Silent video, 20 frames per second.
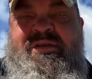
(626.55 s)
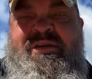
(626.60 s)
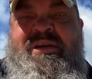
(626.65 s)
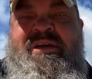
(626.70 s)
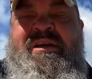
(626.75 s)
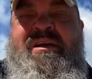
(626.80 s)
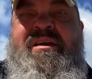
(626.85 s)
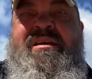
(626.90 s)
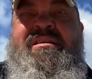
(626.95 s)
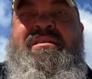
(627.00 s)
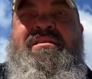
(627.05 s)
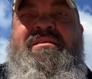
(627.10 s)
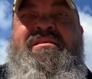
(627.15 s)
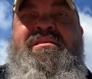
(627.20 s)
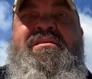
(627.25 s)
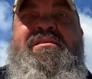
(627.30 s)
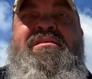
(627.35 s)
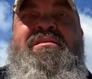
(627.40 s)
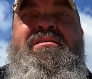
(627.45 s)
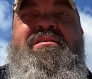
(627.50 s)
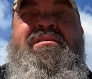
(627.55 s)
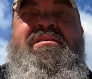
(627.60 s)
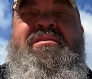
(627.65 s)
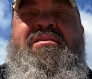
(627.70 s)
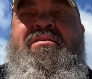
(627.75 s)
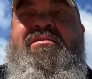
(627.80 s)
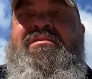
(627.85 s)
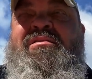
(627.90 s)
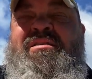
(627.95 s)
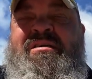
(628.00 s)
And, you
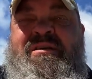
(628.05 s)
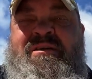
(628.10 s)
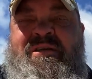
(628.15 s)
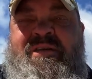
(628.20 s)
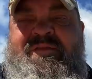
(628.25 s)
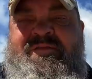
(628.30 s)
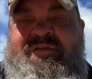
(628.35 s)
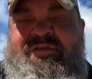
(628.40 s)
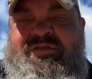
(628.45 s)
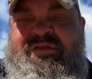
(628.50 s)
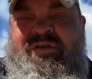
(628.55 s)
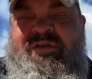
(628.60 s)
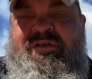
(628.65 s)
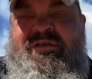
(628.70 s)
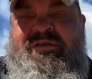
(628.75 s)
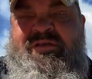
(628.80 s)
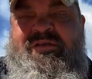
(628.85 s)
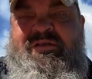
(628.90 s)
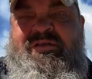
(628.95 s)
know, I love yous all.